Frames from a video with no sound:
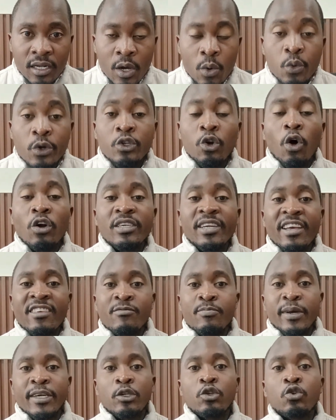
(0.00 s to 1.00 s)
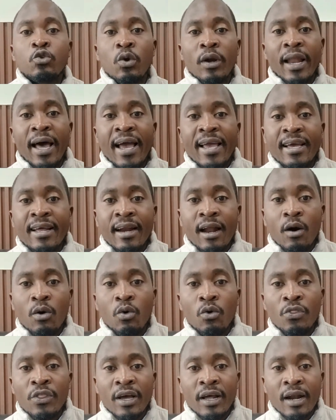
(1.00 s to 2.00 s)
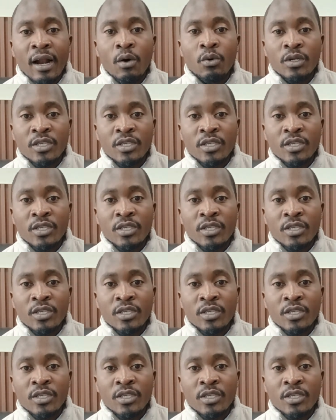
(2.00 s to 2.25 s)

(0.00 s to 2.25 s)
We don't expect you to lie down on the ground,